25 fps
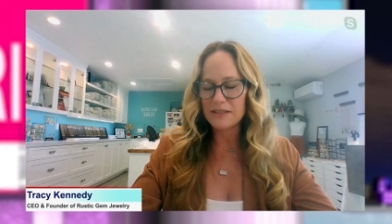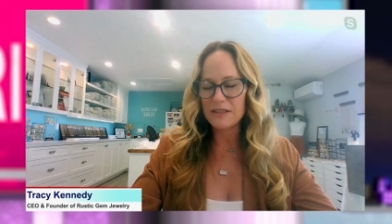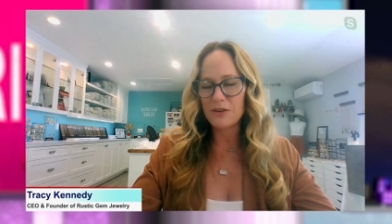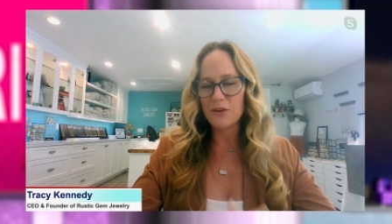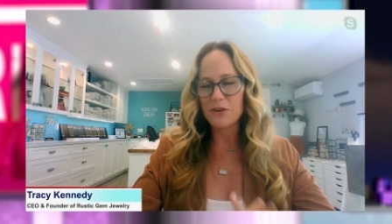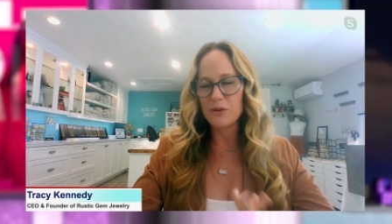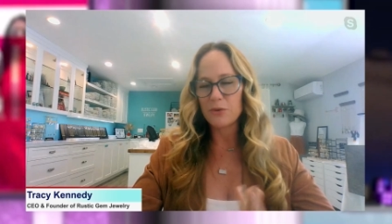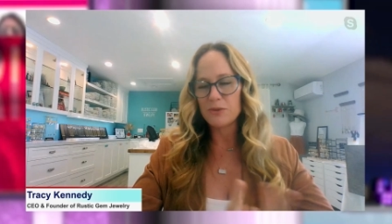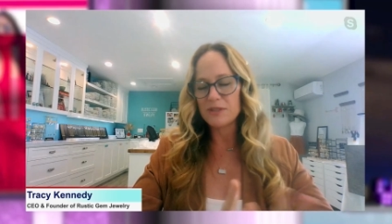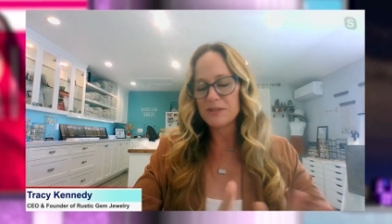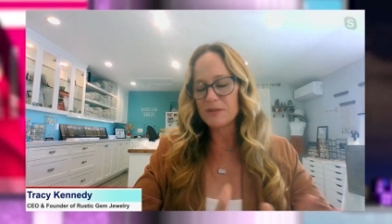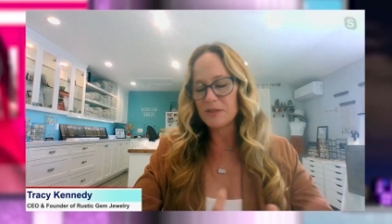
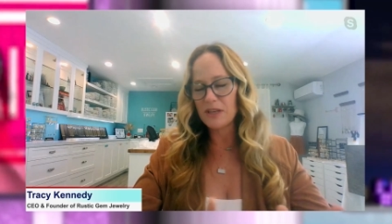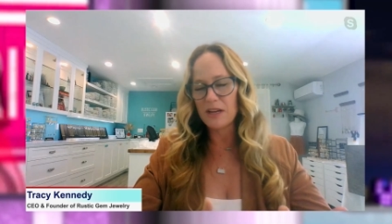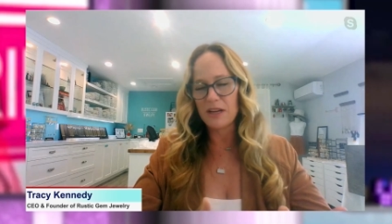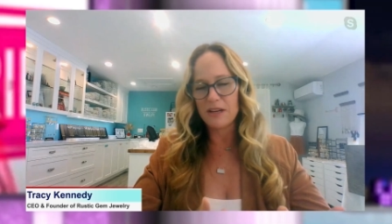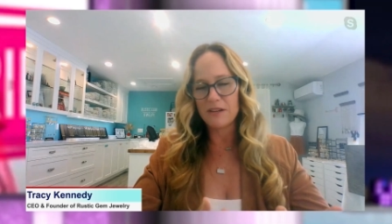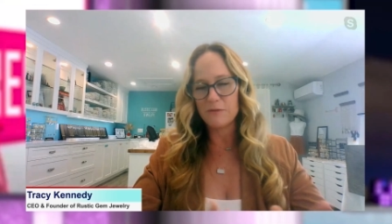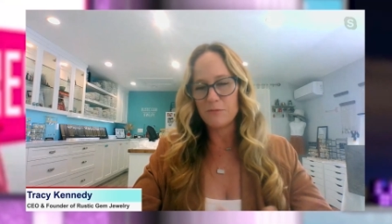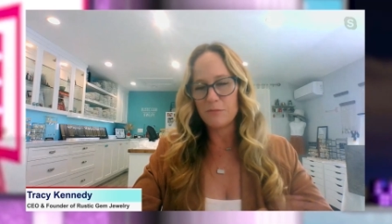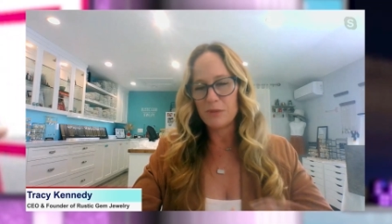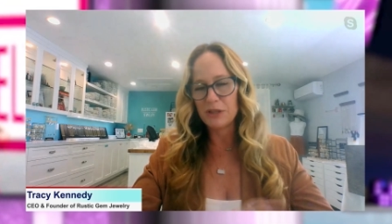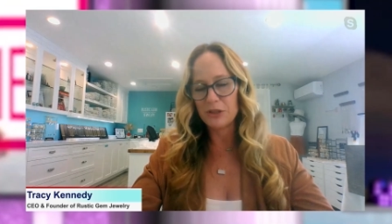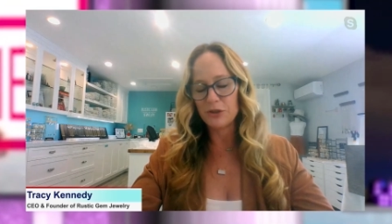I'd always
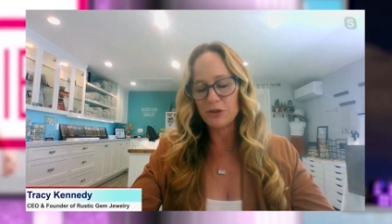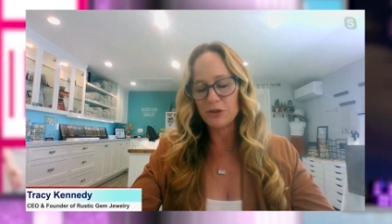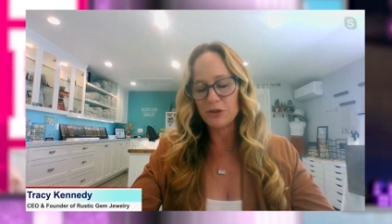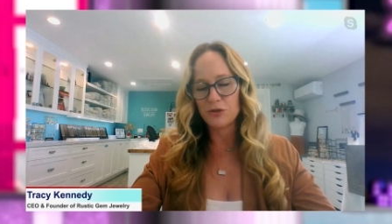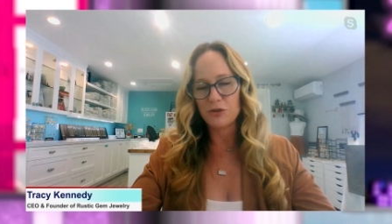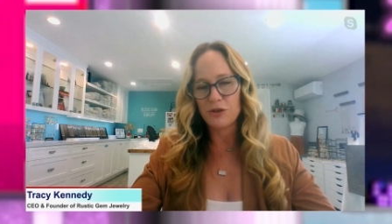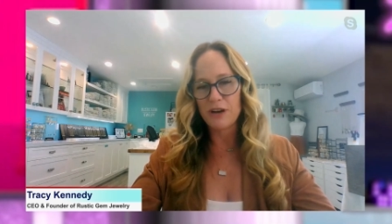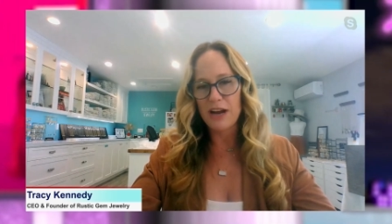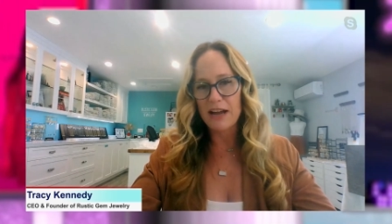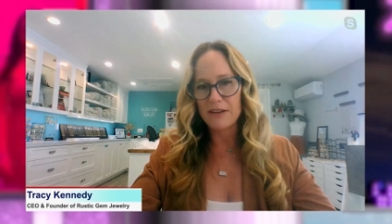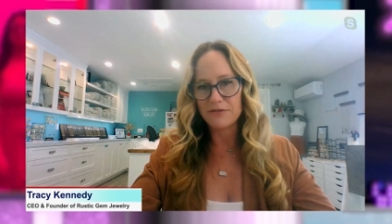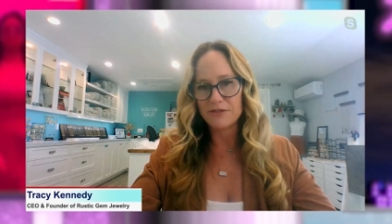kind of been
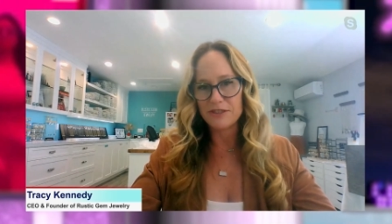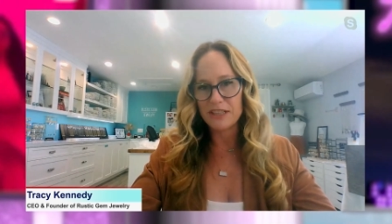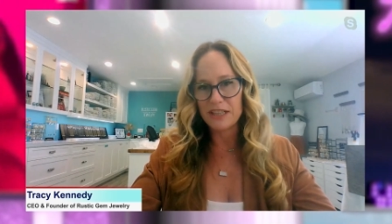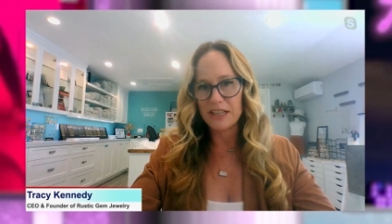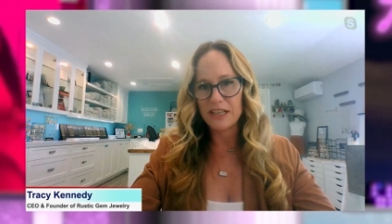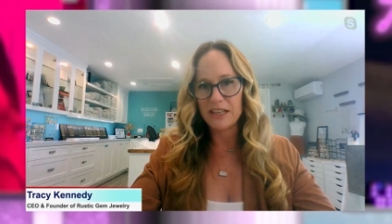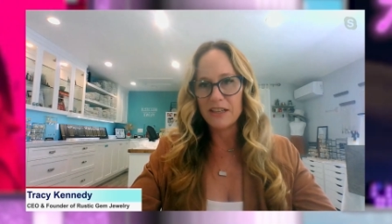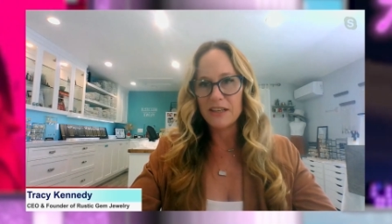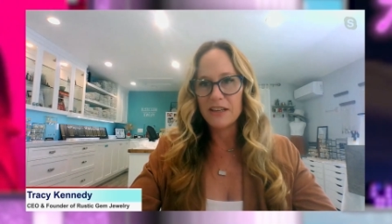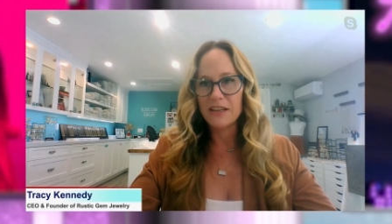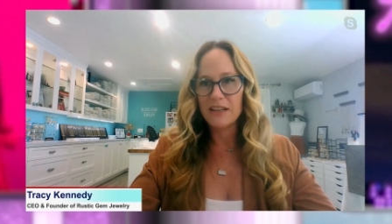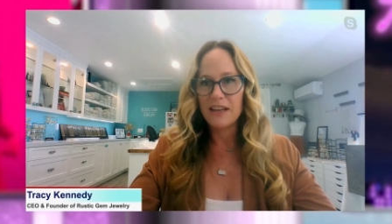
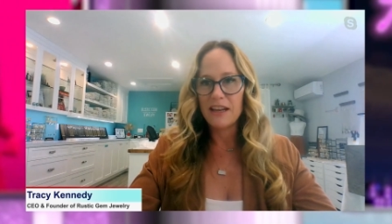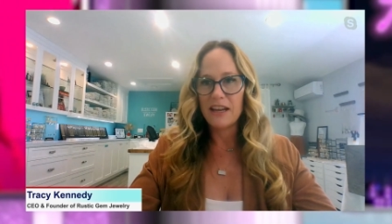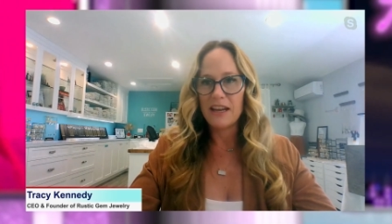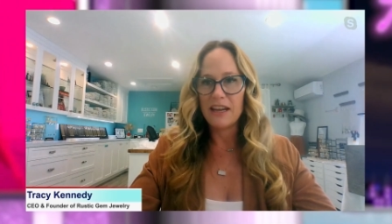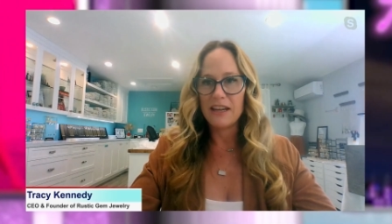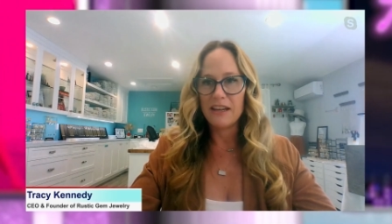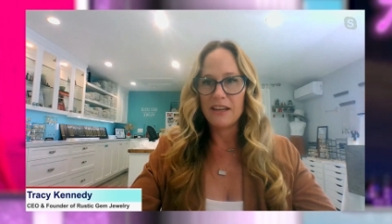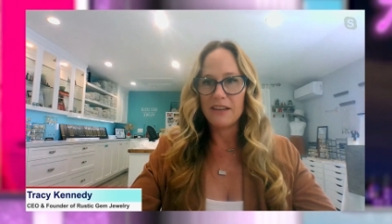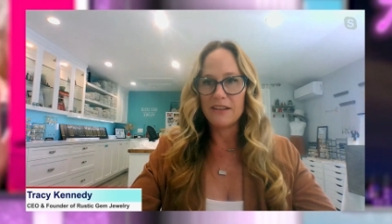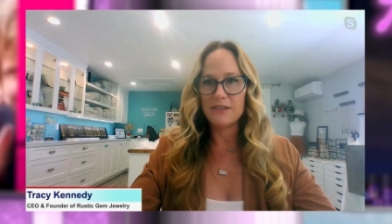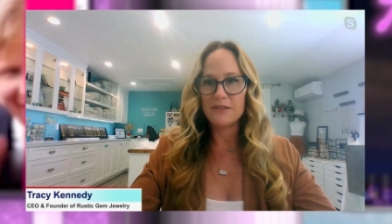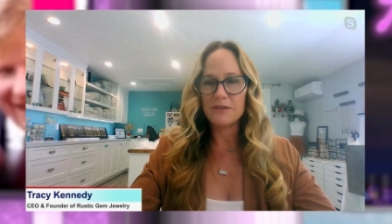crafty
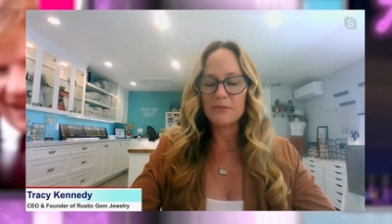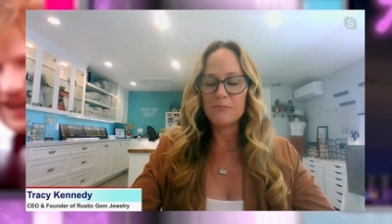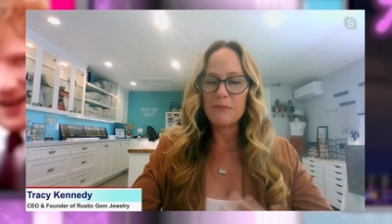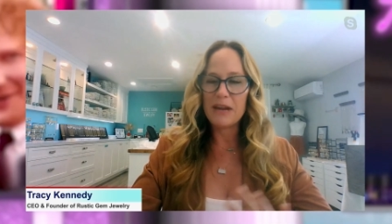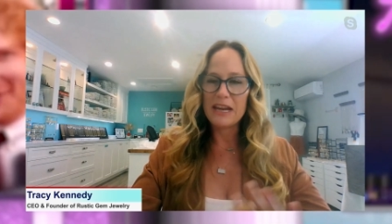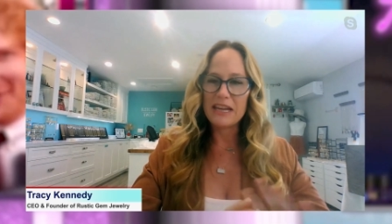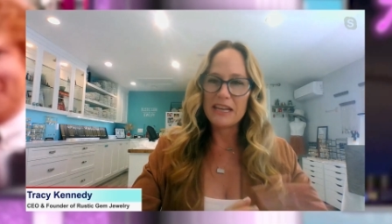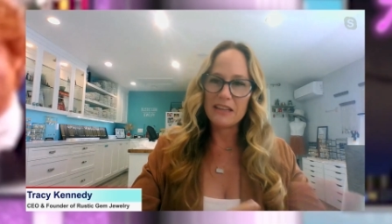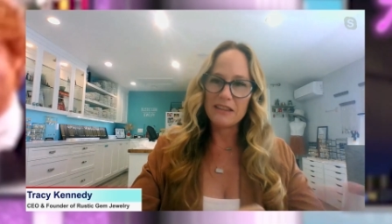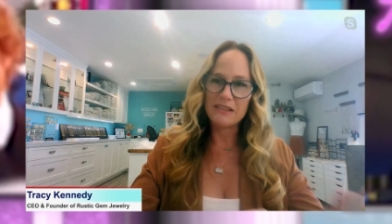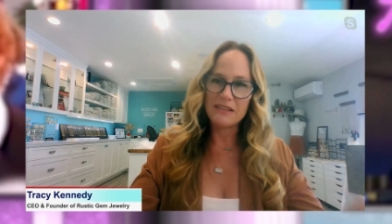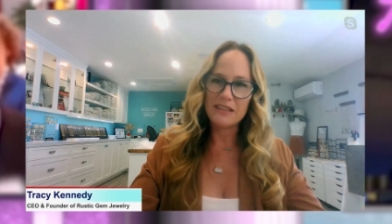and
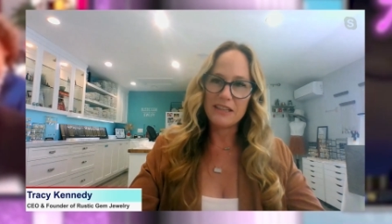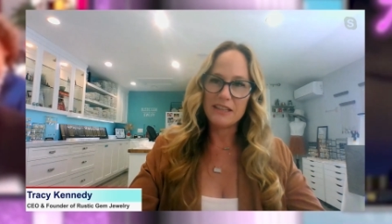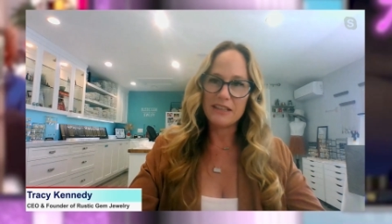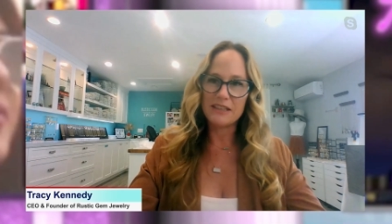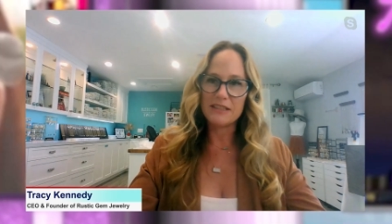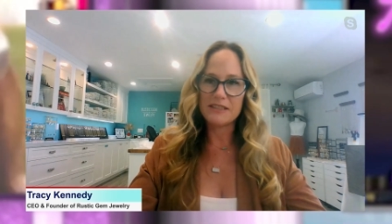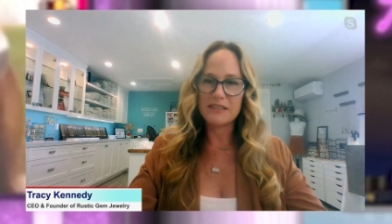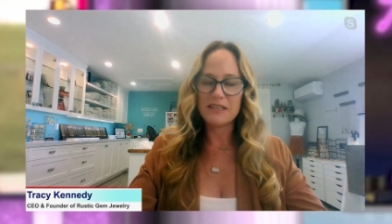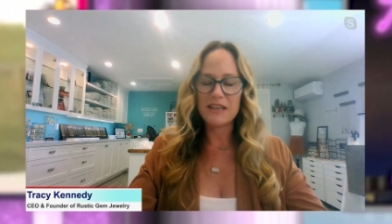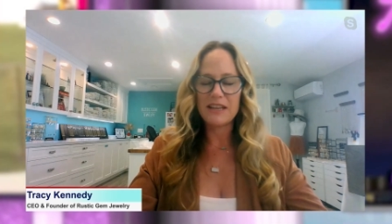making things.